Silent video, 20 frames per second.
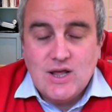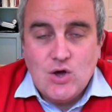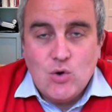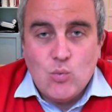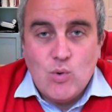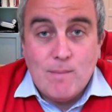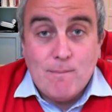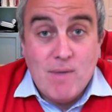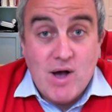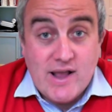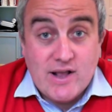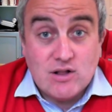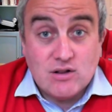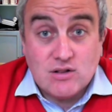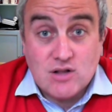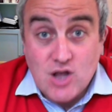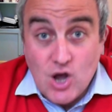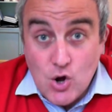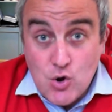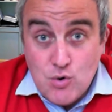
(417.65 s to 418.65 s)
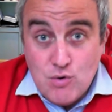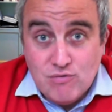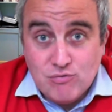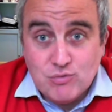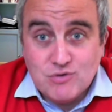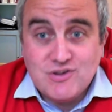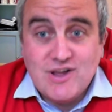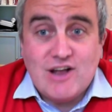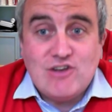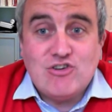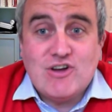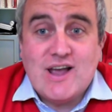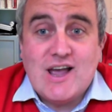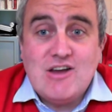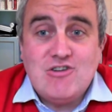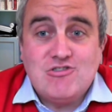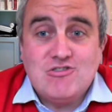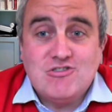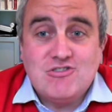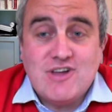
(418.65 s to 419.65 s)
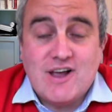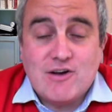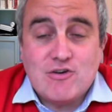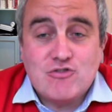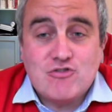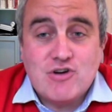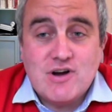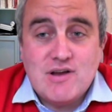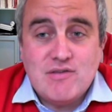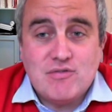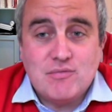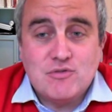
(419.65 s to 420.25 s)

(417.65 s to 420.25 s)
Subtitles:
When Michael Gove was Education Secretary from